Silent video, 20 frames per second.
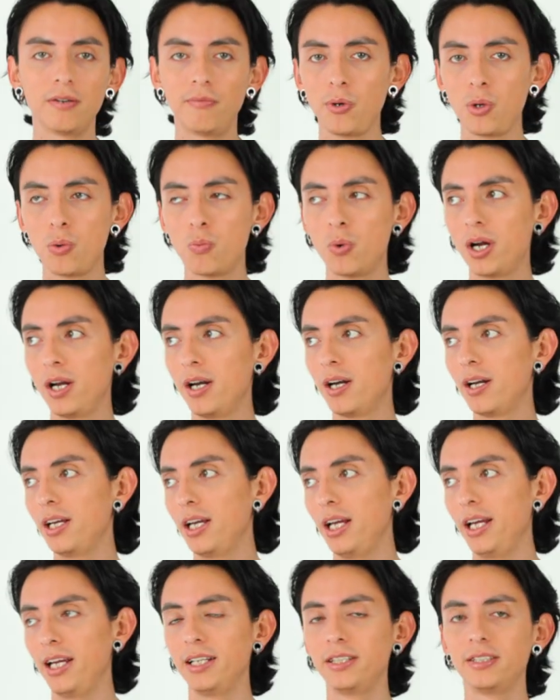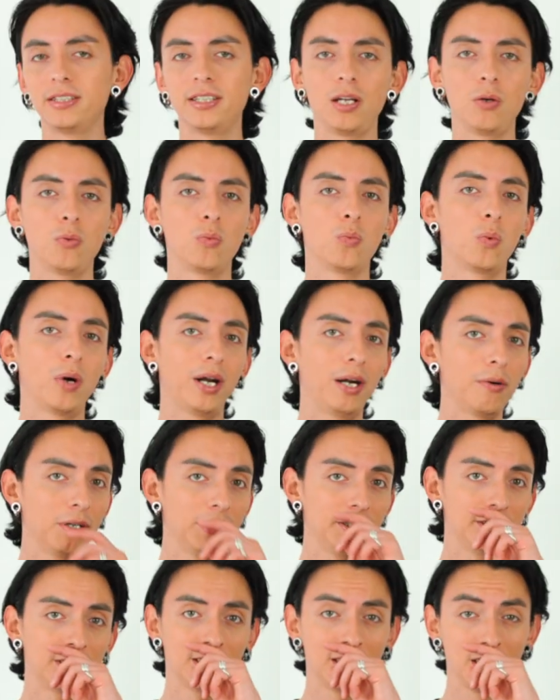everywhere and they
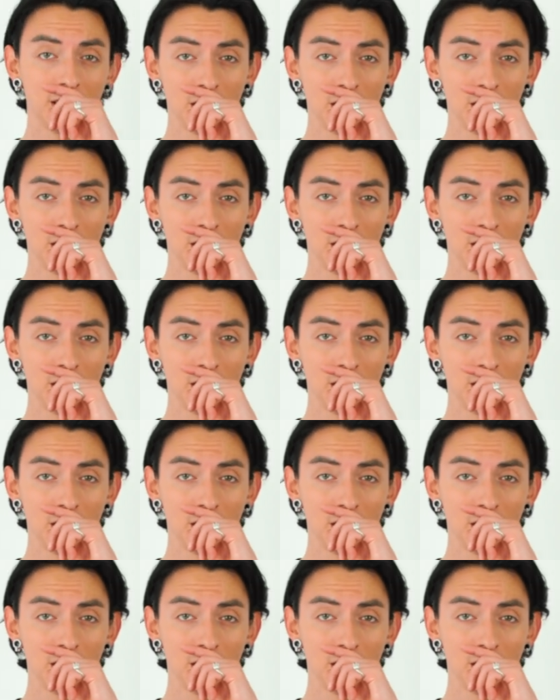weren't